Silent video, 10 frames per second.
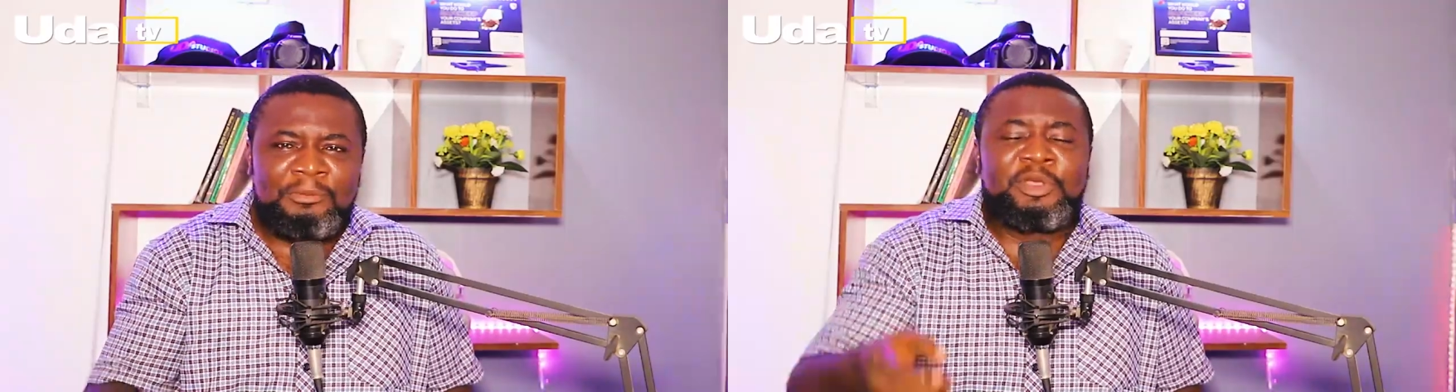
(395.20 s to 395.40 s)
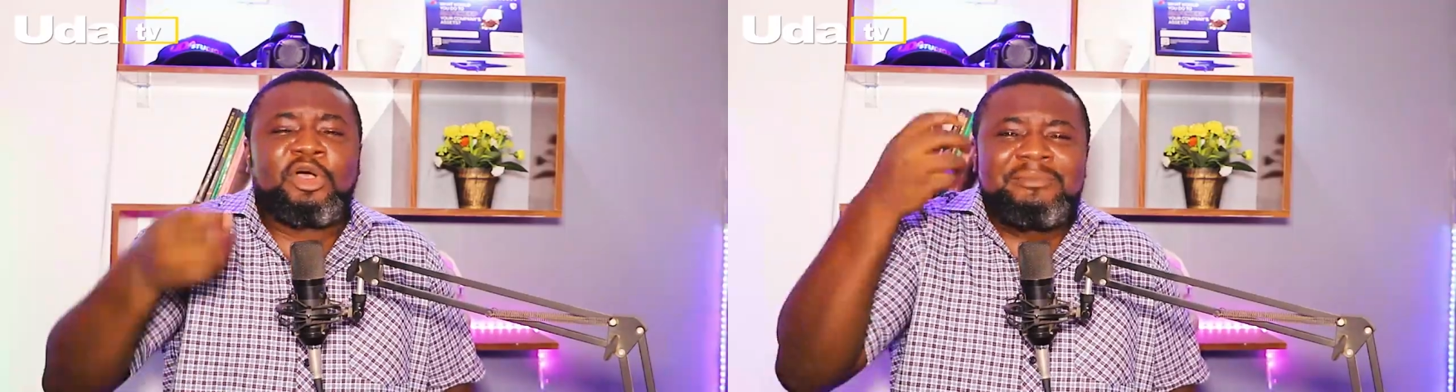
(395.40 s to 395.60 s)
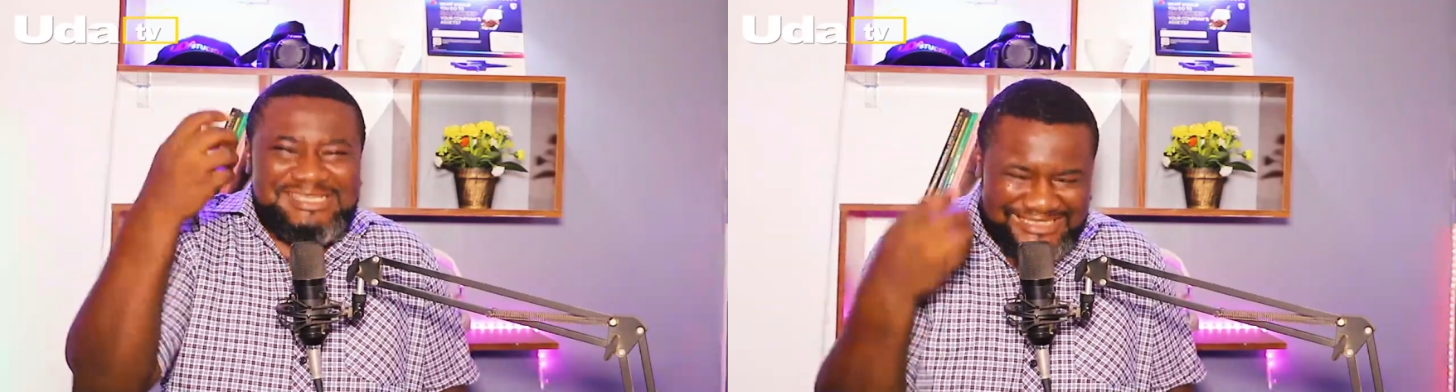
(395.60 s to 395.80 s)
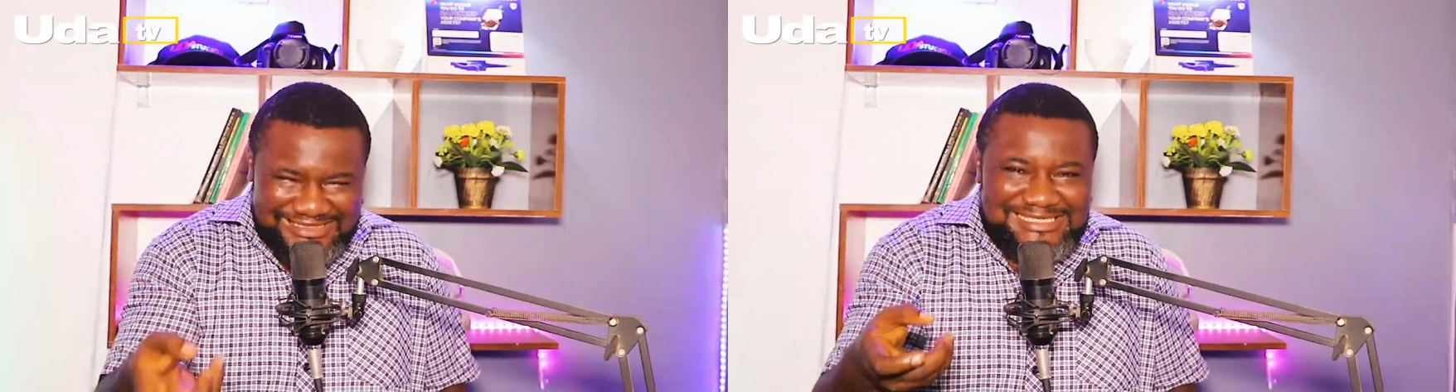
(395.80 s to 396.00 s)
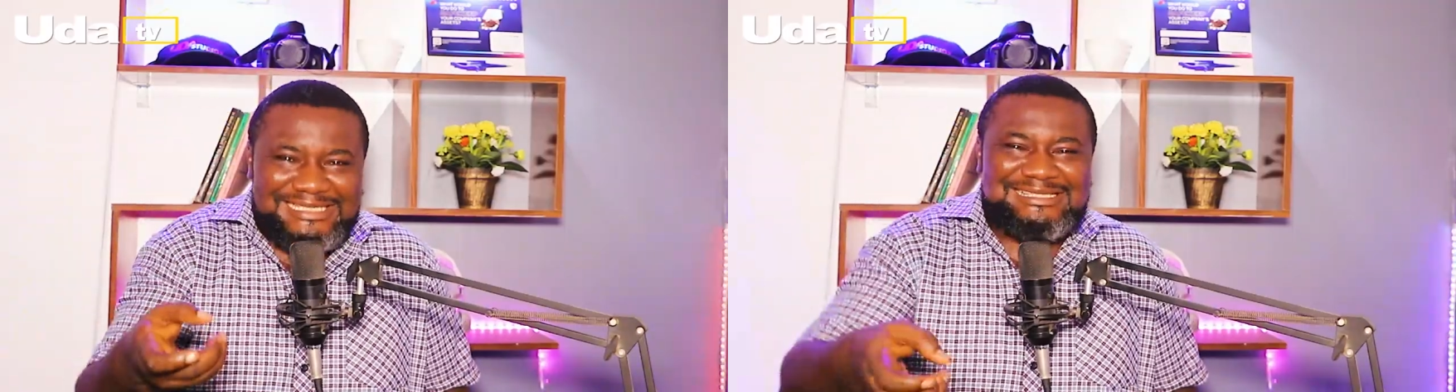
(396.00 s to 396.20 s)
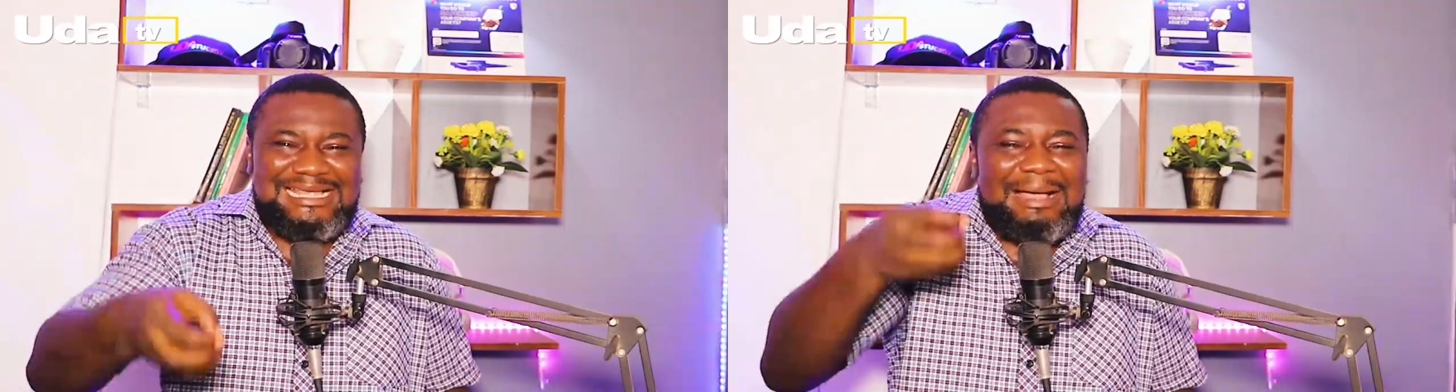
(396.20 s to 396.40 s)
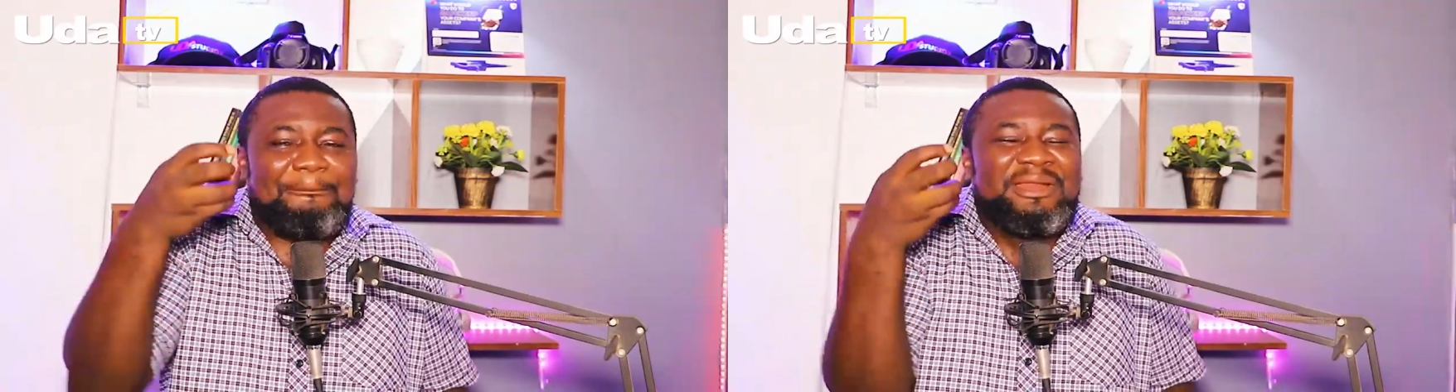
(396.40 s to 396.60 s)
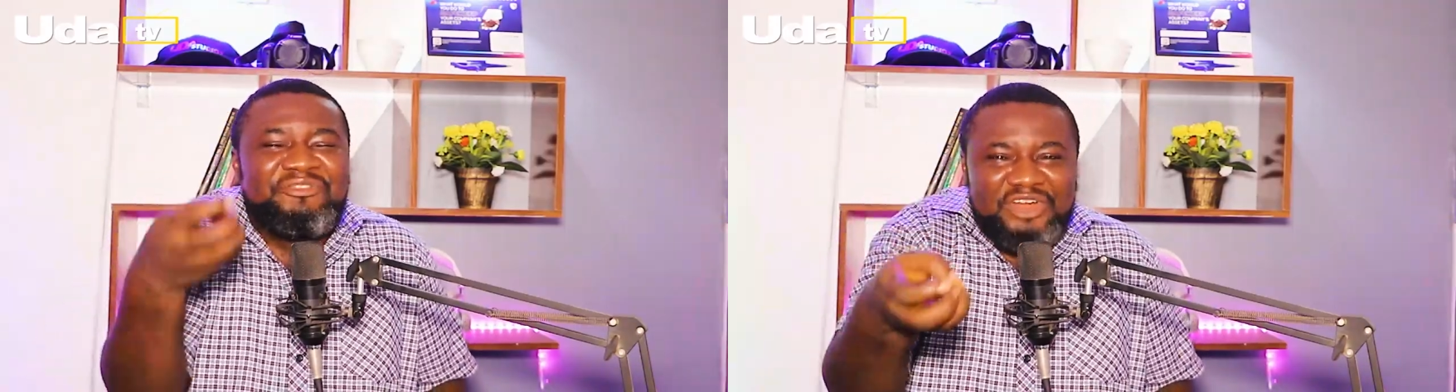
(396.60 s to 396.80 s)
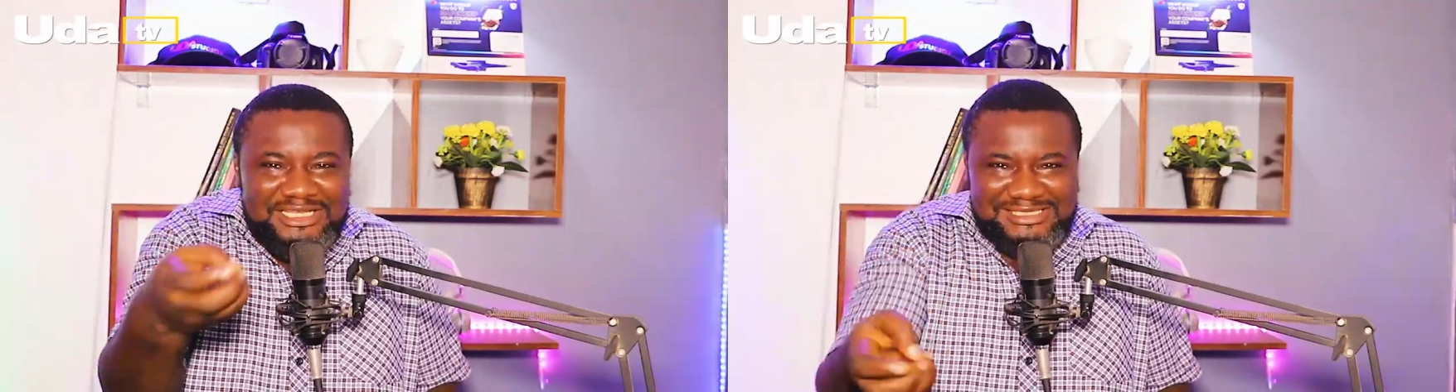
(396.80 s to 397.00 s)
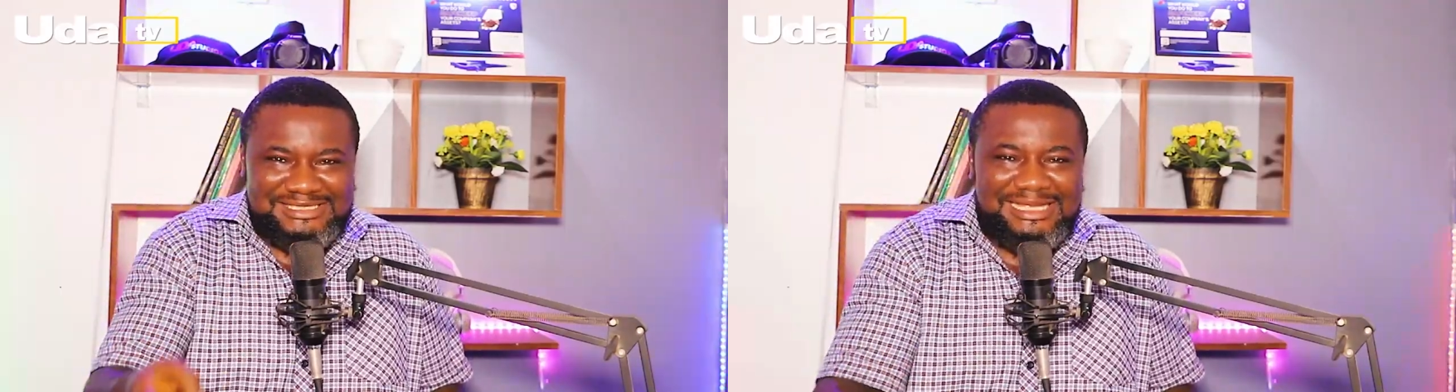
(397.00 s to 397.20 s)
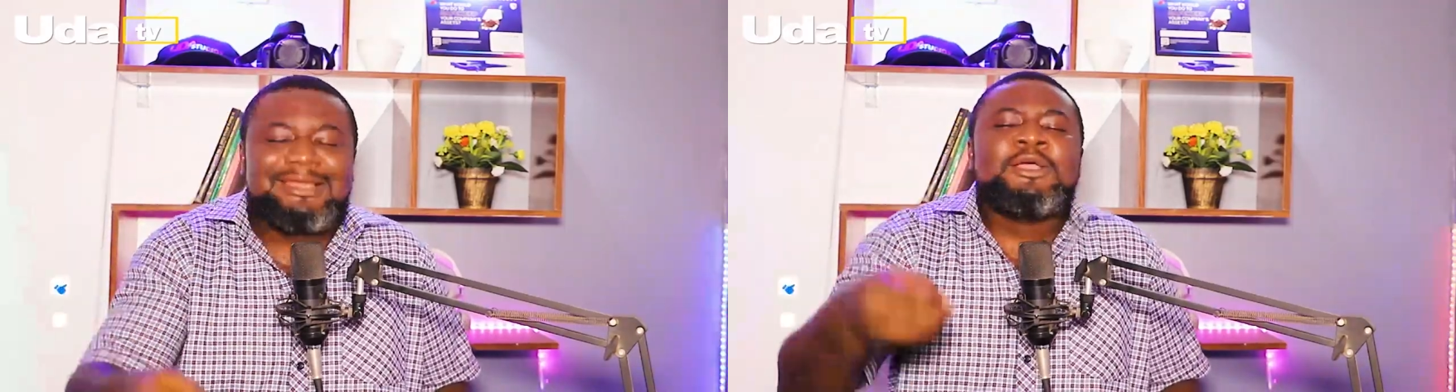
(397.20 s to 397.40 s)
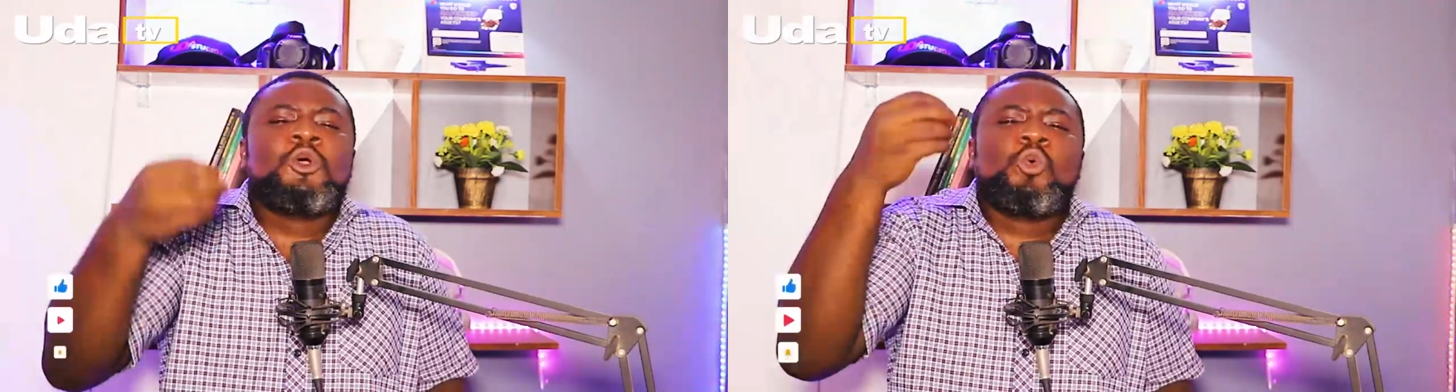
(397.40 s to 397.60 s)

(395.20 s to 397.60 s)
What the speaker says: Become a citizen's privileges day.